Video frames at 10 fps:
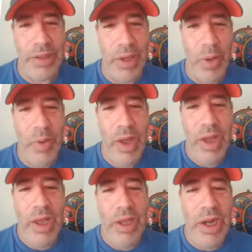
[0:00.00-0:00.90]
So,
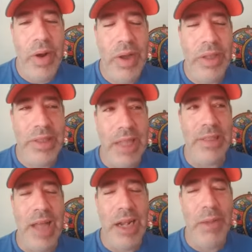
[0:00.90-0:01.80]
it's
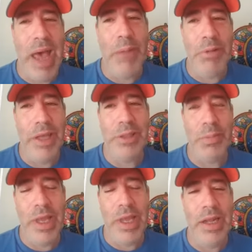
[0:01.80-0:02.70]
not a bad place to
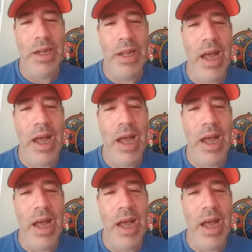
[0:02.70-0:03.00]
be in.